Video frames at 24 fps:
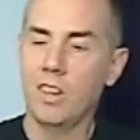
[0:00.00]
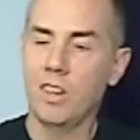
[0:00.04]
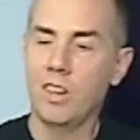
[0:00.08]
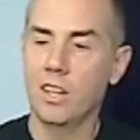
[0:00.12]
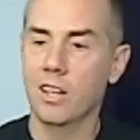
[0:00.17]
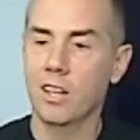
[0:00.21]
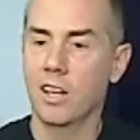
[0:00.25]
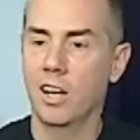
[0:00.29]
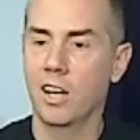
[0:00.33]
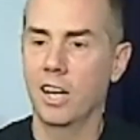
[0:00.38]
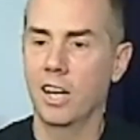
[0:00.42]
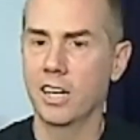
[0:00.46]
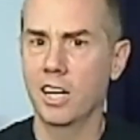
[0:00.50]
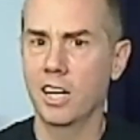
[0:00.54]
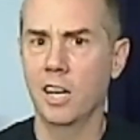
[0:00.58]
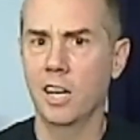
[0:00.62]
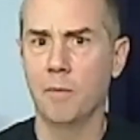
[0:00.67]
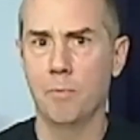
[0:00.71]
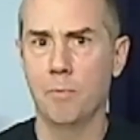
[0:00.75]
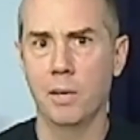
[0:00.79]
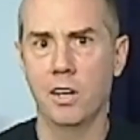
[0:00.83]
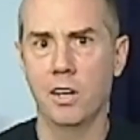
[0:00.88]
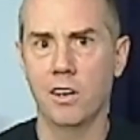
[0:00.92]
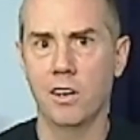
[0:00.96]
I got
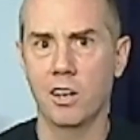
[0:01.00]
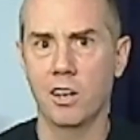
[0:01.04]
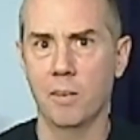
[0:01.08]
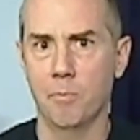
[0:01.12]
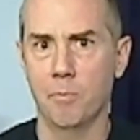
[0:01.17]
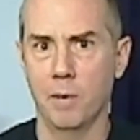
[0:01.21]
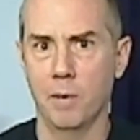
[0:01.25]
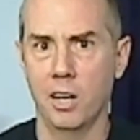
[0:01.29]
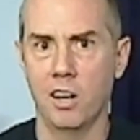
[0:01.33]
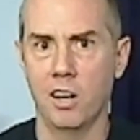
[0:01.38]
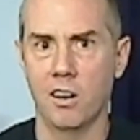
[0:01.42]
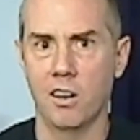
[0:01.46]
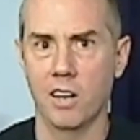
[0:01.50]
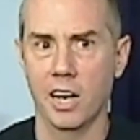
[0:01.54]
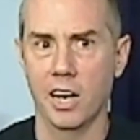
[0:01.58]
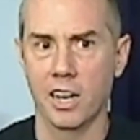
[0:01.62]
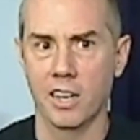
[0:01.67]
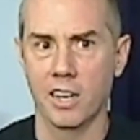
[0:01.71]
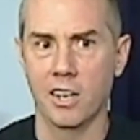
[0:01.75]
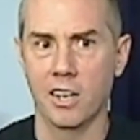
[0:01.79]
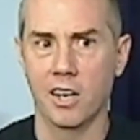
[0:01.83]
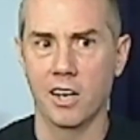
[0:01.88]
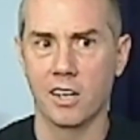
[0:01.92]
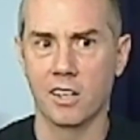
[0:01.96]
better and better at it,
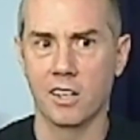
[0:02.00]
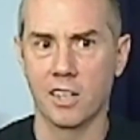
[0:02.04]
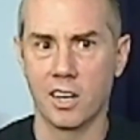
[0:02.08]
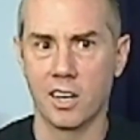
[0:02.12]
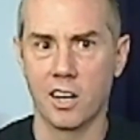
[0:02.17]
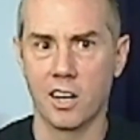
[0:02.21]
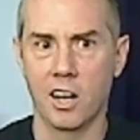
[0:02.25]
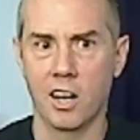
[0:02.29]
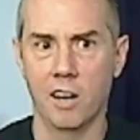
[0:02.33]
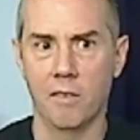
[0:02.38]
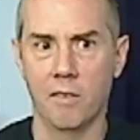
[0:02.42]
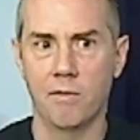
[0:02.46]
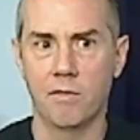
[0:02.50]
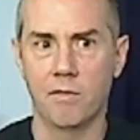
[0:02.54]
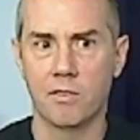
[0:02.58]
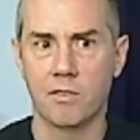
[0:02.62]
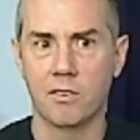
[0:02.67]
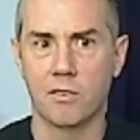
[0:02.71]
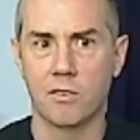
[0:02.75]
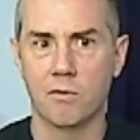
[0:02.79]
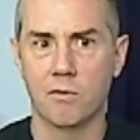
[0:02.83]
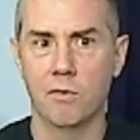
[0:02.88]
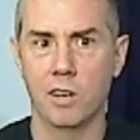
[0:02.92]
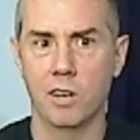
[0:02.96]
oddly enough,
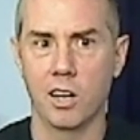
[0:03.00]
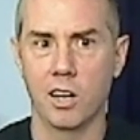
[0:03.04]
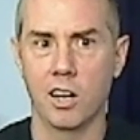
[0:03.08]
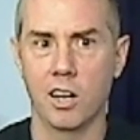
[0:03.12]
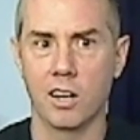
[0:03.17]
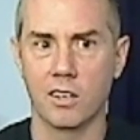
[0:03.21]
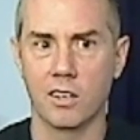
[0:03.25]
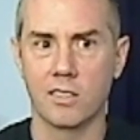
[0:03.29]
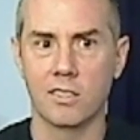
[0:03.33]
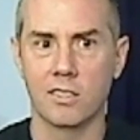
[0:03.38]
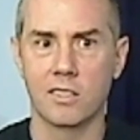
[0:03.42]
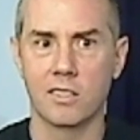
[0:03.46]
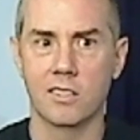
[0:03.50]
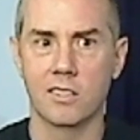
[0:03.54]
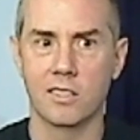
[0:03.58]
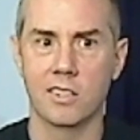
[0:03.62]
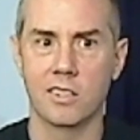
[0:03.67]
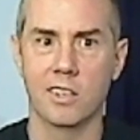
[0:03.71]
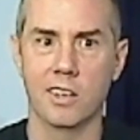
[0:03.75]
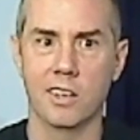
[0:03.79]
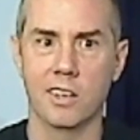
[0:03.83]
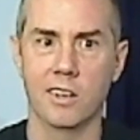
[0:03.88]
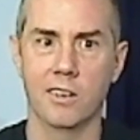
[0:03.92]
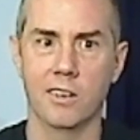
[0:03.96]
where,
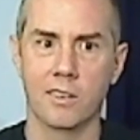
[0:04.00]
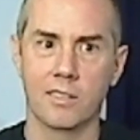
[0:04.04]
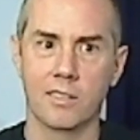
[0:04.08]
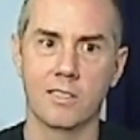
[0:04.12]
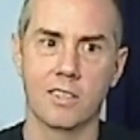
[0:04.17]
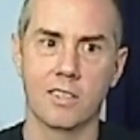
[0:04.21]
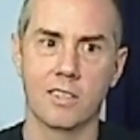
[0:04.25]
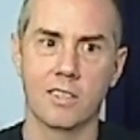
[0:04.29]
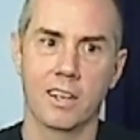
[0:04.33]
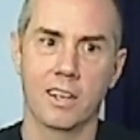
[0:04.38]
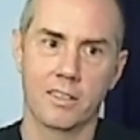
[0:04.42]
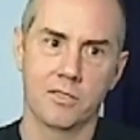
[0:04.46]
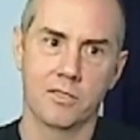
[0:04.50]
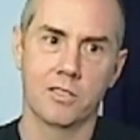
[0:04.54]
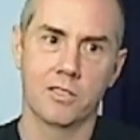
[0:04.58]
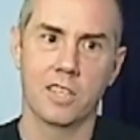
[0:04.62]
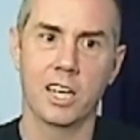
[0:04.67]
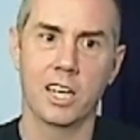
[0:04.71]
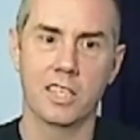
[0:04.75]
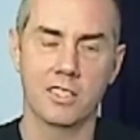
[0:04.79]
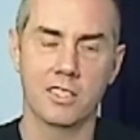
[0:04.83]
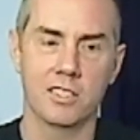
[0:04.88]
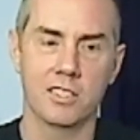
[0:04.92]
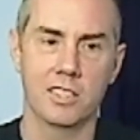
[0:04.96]
I was
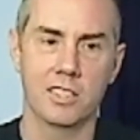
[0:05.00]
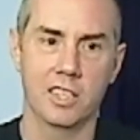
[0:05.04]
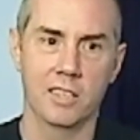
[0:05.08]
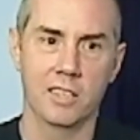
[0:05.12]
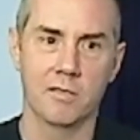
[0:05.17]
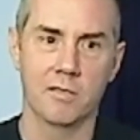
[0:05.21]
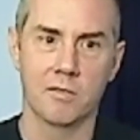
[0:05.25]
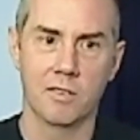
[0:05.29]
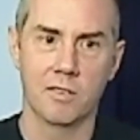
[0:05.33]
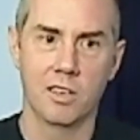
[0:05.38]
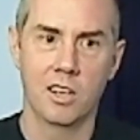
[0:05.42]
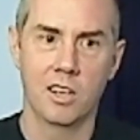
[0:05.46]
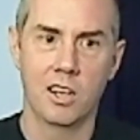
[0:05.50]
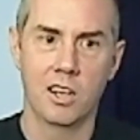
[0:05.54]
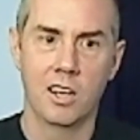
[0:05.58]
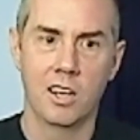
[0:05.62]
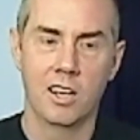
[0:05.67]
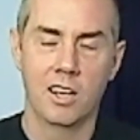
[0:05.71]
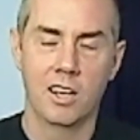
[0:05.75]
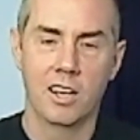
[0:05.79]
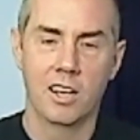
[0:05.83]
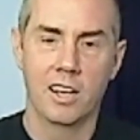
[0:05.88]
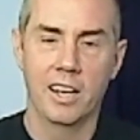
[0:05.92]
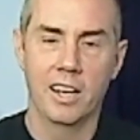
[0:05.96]
actually,
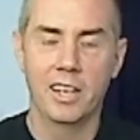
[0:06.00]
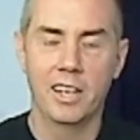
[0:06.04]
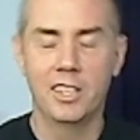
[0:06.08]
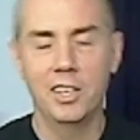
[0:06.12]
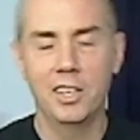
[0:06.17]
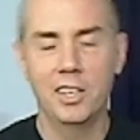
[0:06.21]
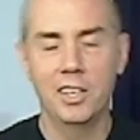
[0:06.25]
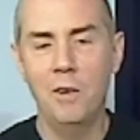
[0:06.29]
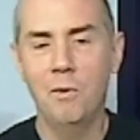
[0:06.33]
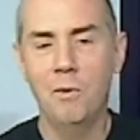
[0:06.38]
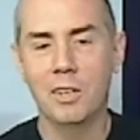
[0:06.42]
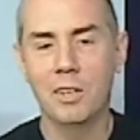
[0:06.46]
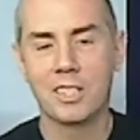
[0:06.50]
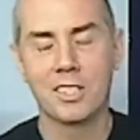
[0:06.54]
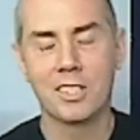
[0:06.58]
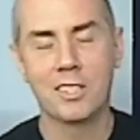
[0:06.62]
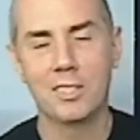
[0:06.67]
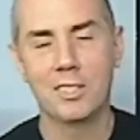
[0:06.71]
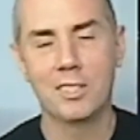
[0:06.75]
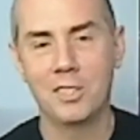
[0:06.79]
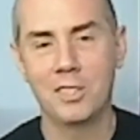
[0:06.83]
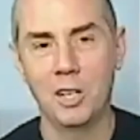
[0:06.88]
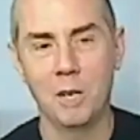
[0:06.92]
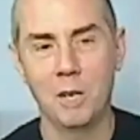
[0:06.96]
what's
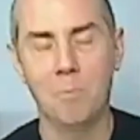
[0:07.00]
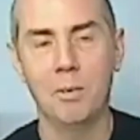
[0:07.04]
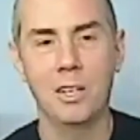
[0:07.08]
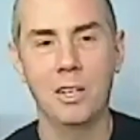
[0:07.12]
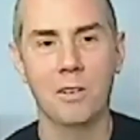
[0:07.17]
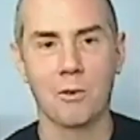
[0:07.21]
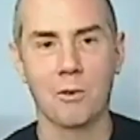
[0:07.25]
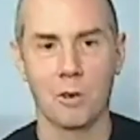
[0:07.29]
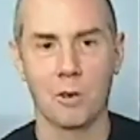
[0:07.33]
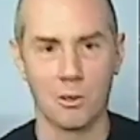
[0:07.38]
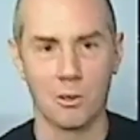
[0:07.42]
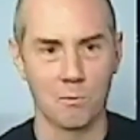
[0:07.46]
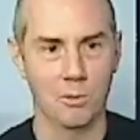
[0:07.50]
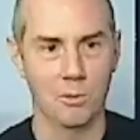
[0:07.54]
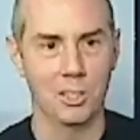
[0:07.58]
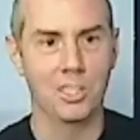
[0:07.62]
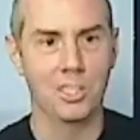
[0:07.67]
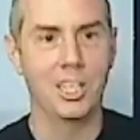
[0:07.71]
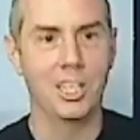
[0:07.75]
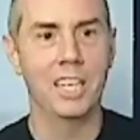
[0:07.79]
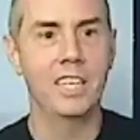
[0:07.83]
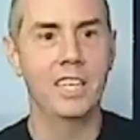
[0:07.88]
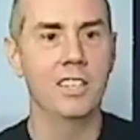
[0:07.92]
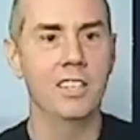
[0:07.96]
stupid or
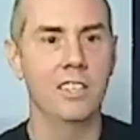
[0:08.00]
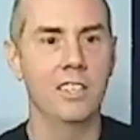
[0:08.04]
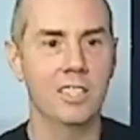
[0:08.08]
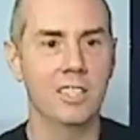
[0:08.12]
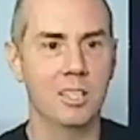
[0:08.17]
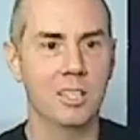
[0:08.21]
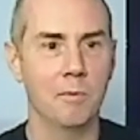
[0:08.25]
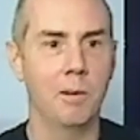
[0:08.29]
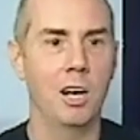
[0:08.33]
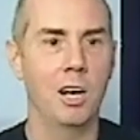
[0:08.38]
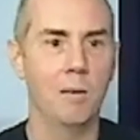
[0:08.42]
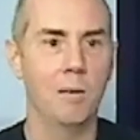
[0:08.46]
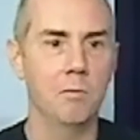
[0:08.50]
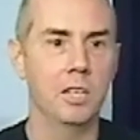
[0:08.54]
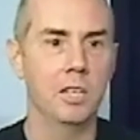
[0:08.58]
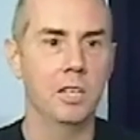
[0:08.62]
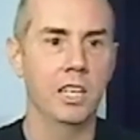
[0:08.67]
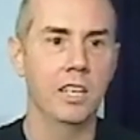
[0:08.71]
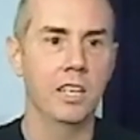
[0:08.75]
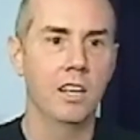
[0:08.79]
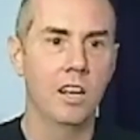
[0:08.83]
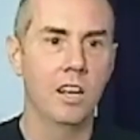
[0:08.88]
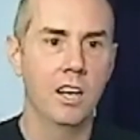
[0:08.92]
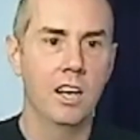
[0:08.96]
ridiculous about me?
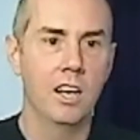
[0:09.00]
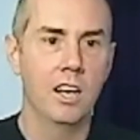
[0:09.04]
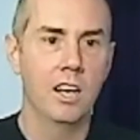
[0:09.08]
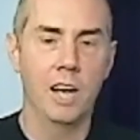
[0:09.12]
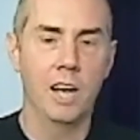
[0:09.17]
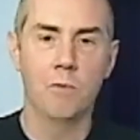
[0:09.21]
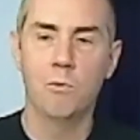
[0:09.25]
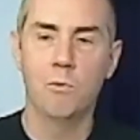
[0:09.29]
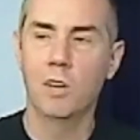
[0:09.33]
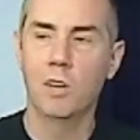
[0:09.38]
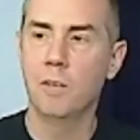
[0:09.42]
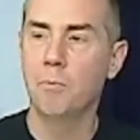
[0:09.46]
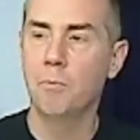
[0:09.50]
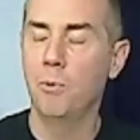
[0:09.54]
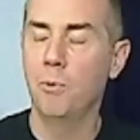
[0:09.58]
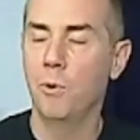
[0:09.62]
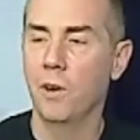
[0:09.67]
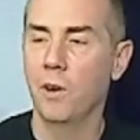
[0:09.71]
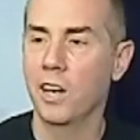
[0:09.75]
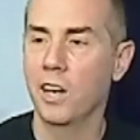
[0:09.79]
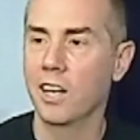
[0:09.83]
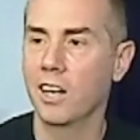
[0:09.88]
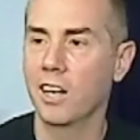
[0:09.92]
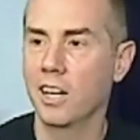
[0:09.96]
At one
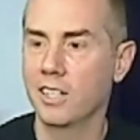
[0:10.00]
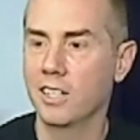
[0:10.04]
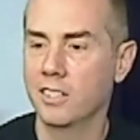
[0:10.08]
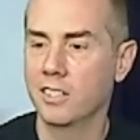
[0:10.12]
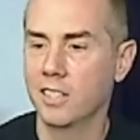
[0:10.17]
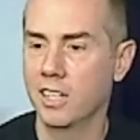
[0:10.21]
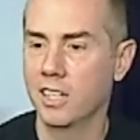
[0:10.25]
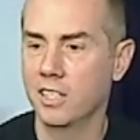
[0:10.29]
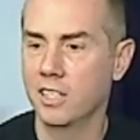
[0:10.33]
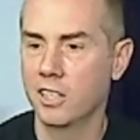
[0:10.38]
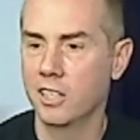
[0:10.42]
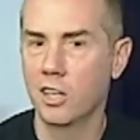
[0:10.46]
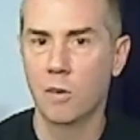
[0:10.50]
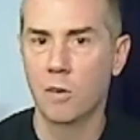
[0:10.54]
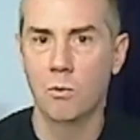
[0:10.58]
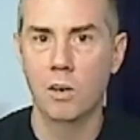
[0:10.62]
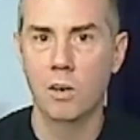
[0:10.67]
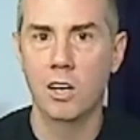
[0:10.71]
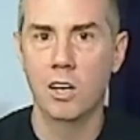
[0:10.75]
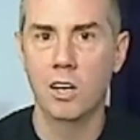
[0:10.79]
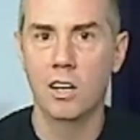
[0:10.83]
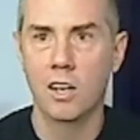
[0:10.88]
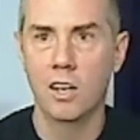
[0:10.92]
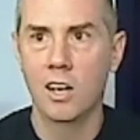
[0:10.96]
point, I said, you know
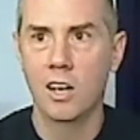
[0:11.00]
what?